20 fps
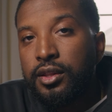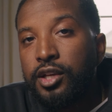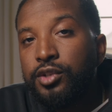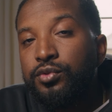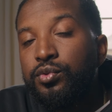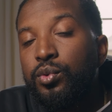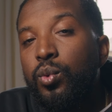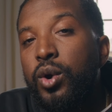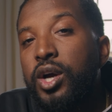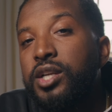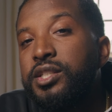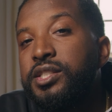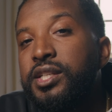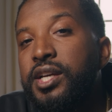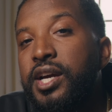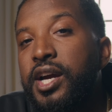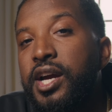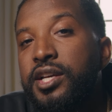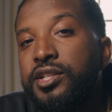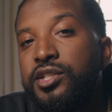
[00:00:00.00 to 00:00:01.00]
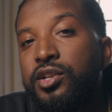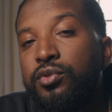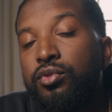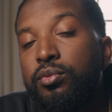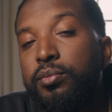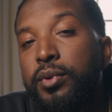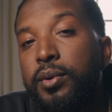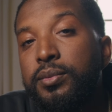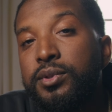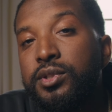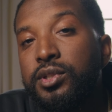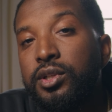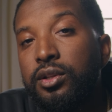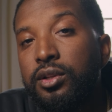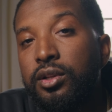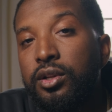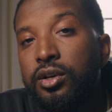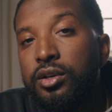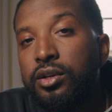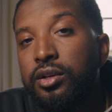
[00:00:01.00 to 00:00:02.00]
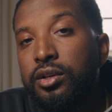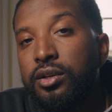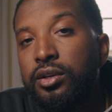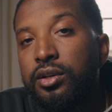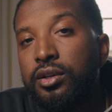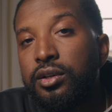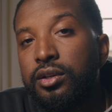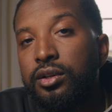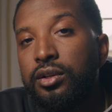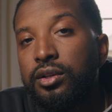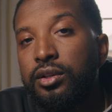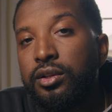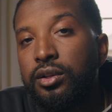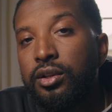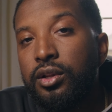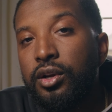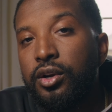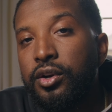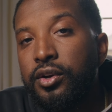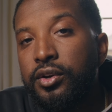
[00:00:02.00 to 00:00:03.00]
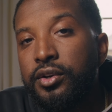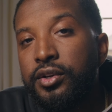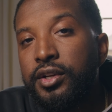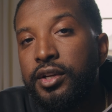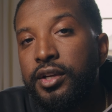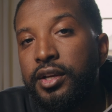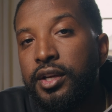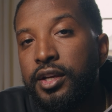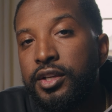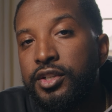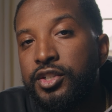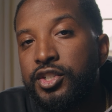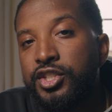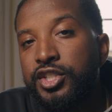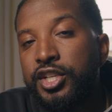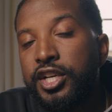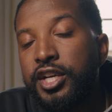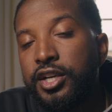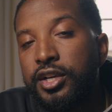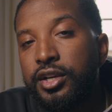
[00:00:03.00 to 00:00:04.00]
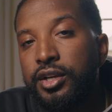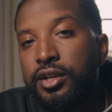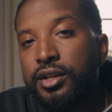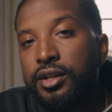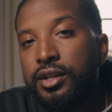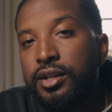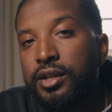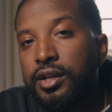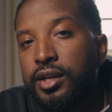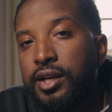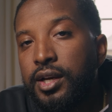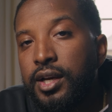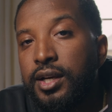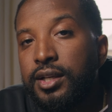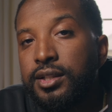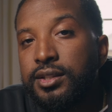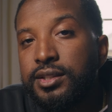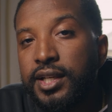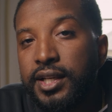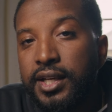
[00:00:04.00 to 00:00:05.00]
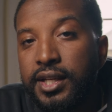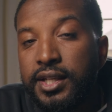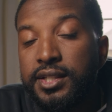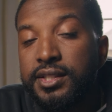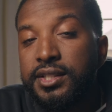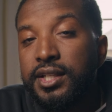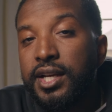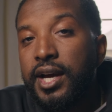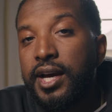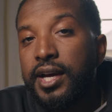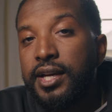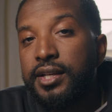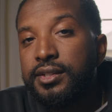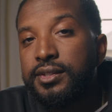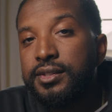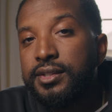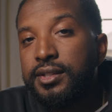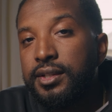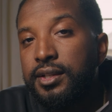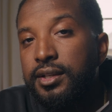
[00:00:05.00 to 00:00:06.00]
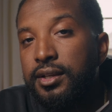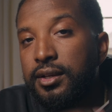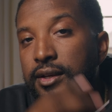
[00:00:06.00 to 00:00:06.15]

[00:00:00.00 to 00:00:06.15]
Thanks for watching, guys, and remember to look, learn, and share. Take it easy, guys.